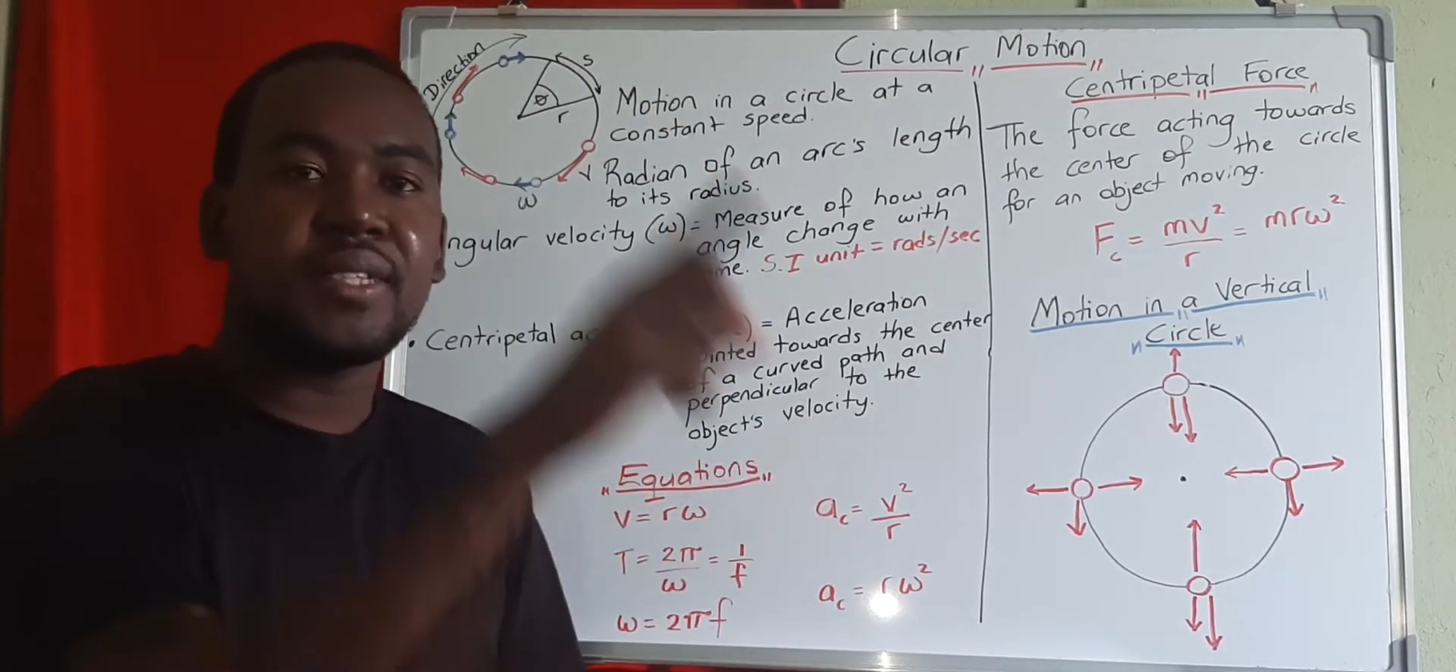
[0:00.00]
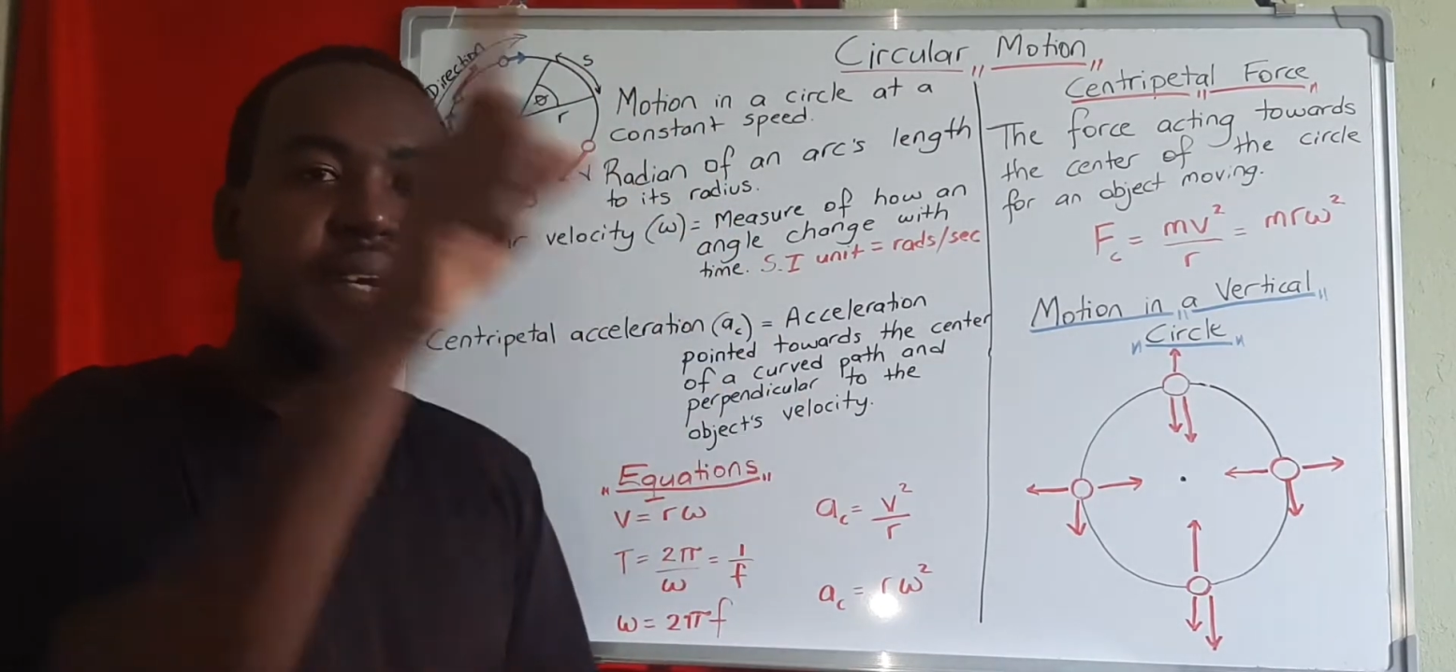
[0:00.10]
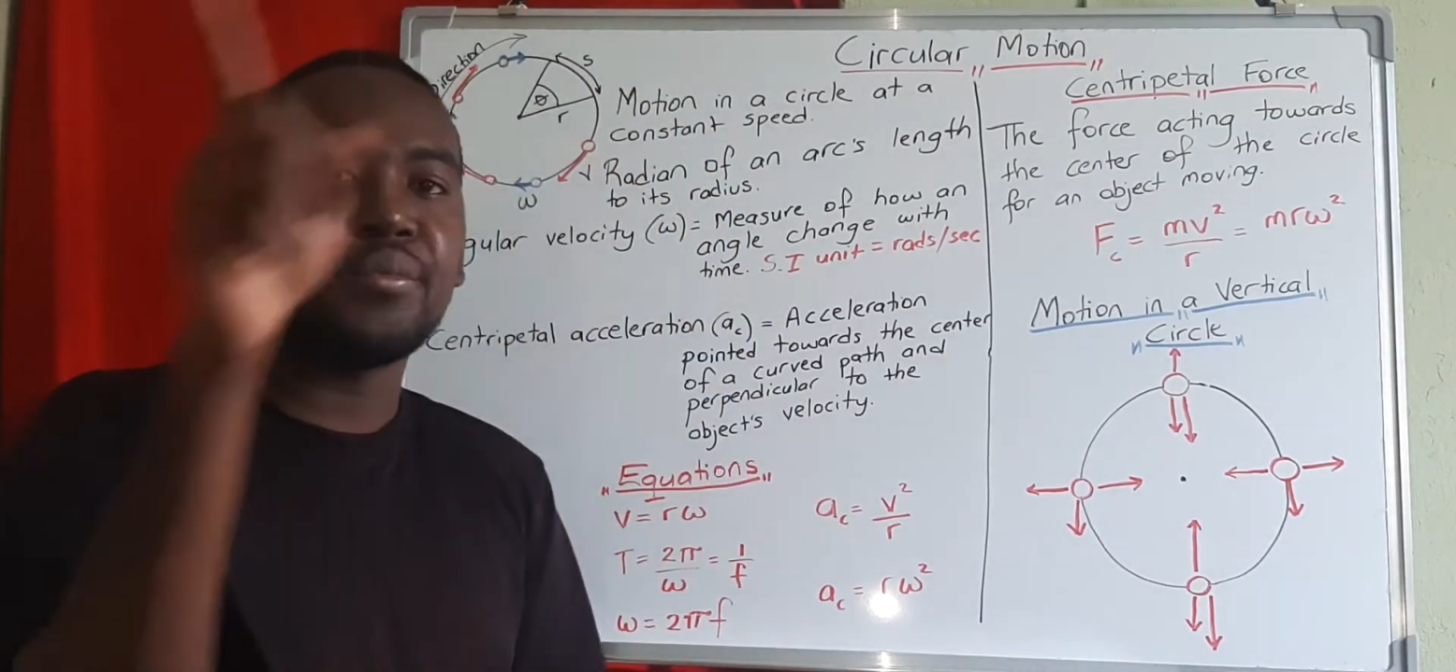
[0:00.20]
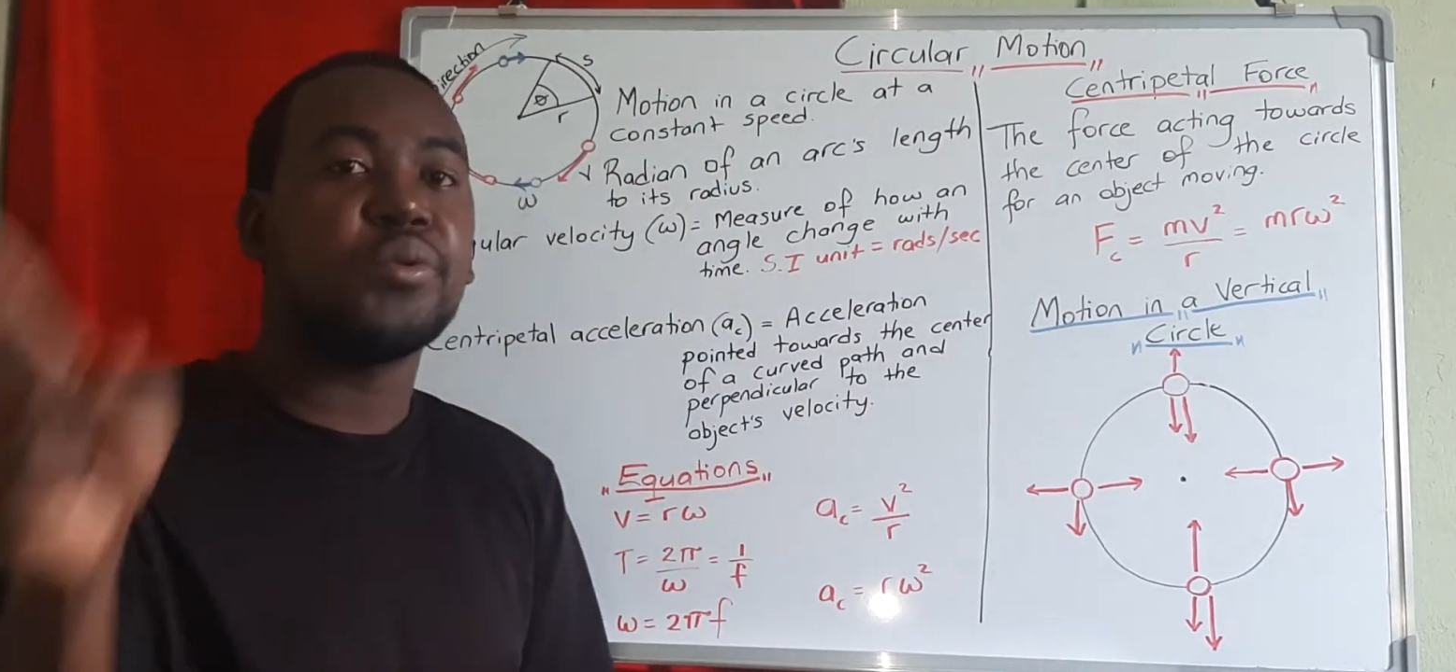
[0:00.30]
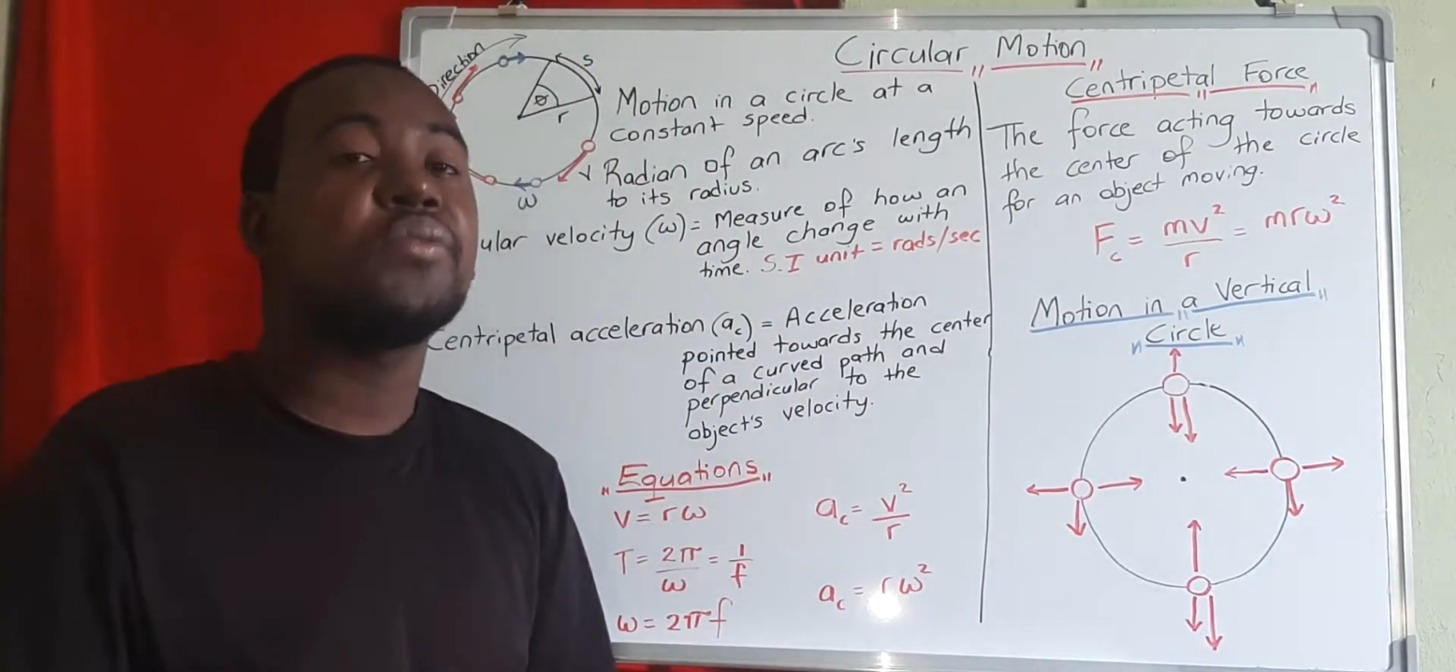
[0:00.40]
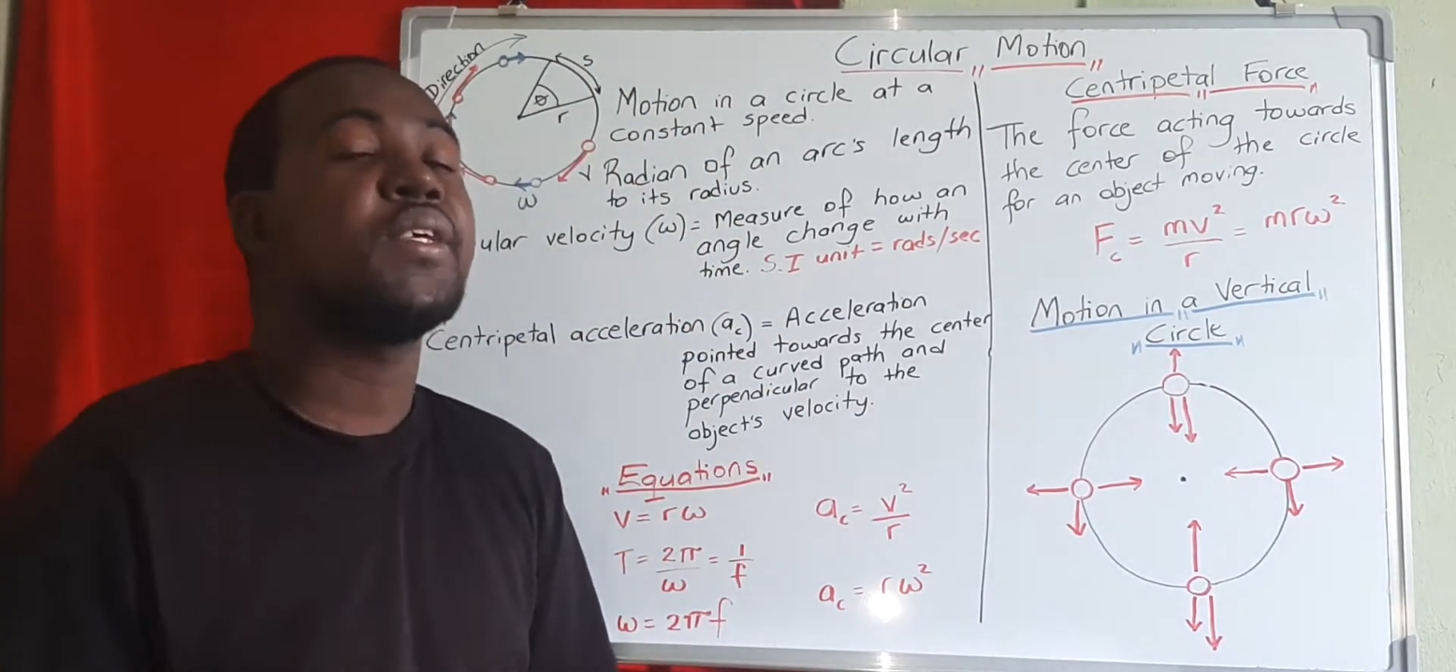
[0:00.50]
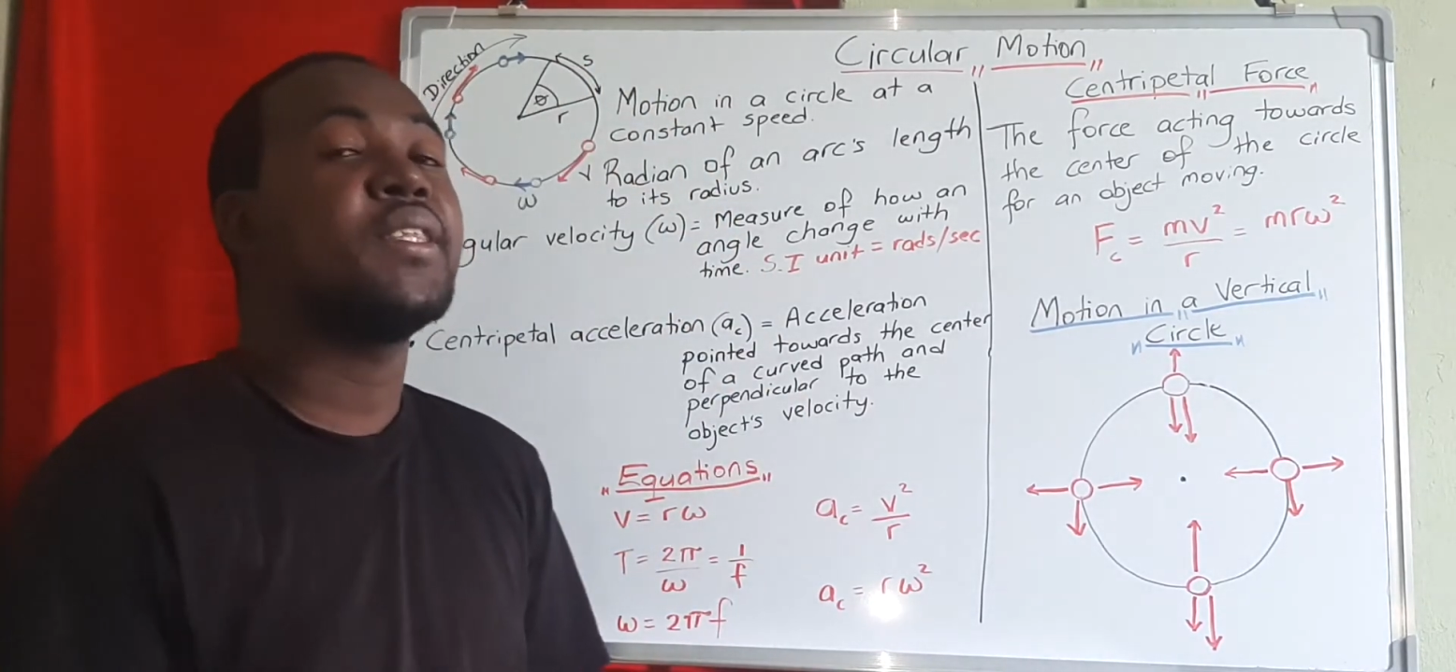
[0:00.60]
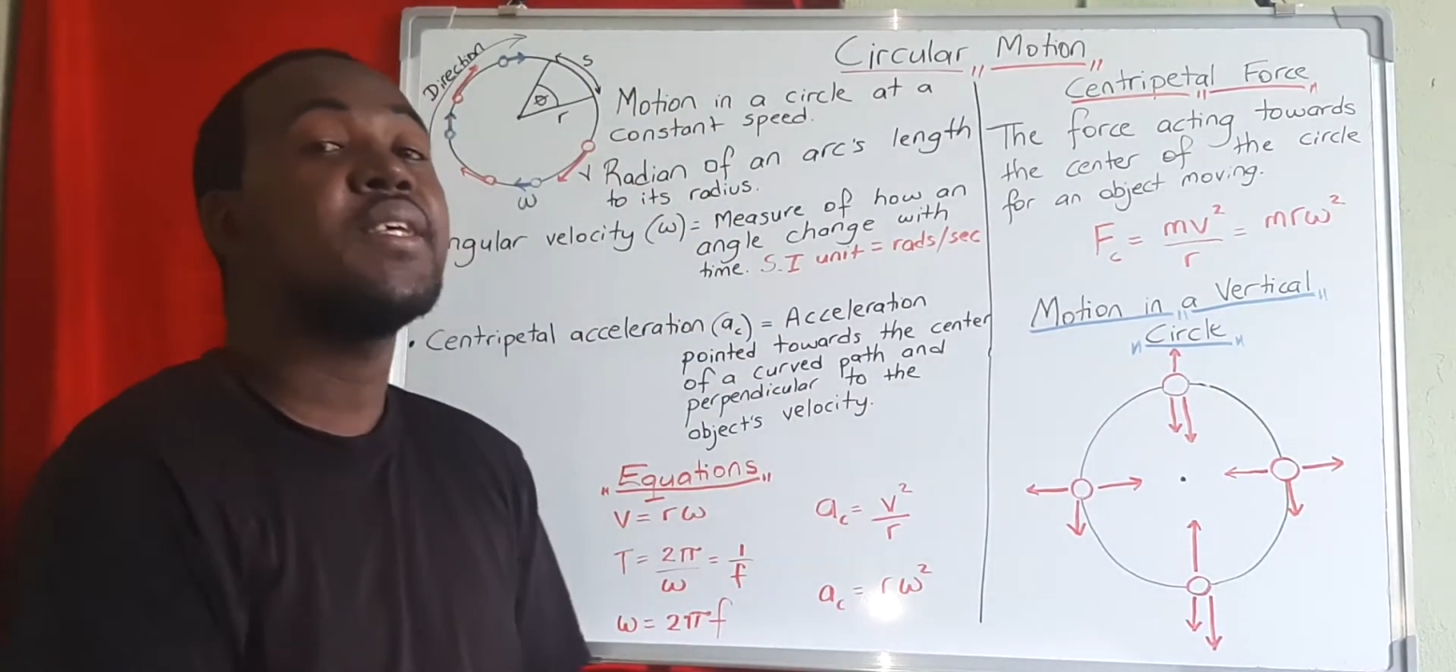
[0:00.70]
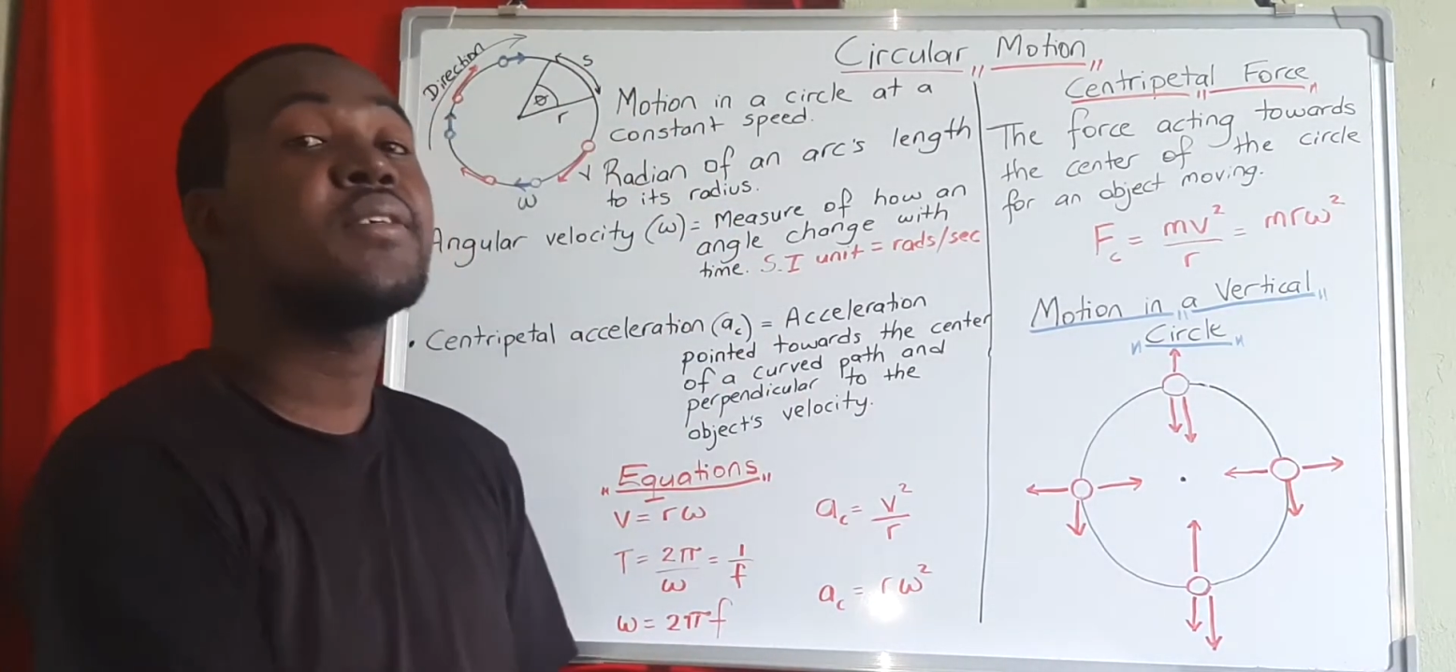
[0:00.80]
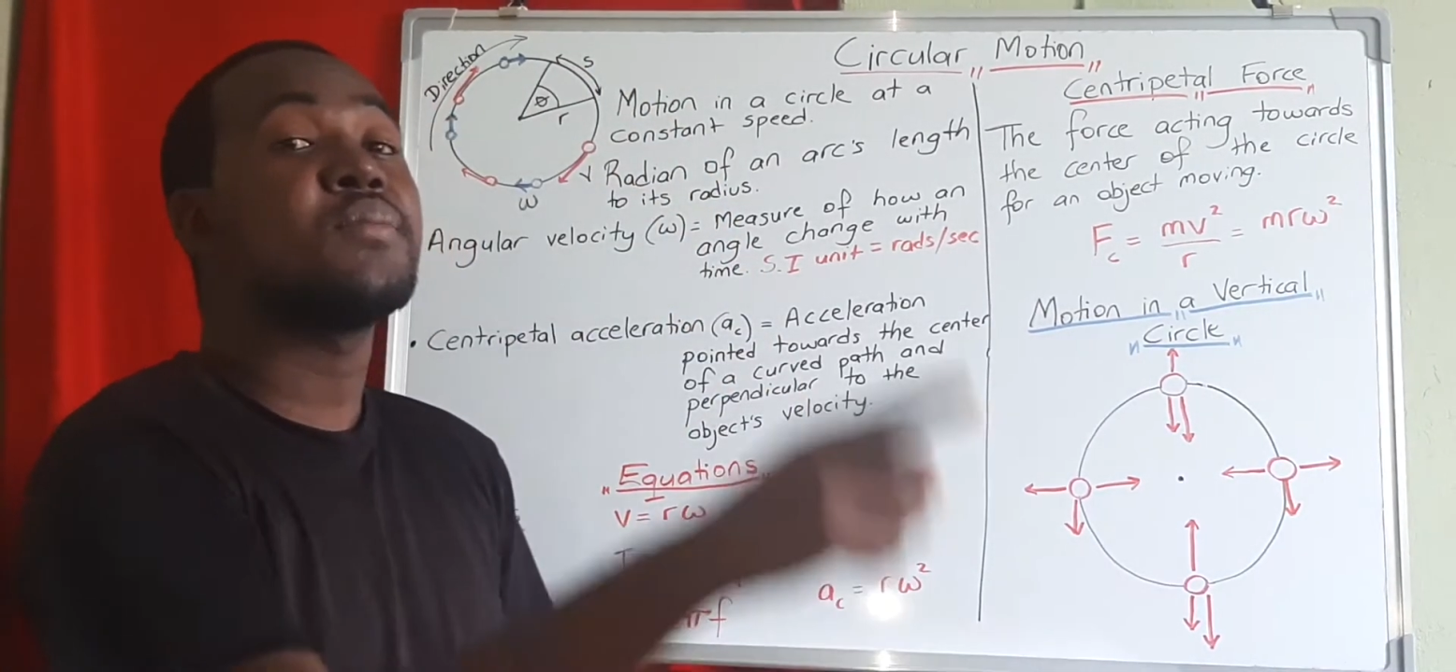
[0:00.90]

that move in this